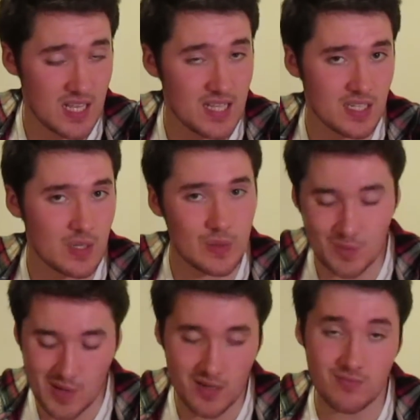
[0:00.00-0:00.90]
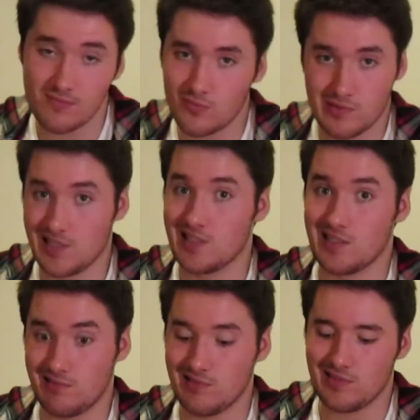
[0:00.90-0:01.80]
Santa Claus when really
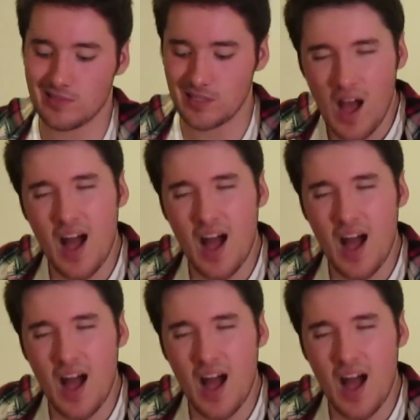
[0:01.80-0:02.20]
there isn't?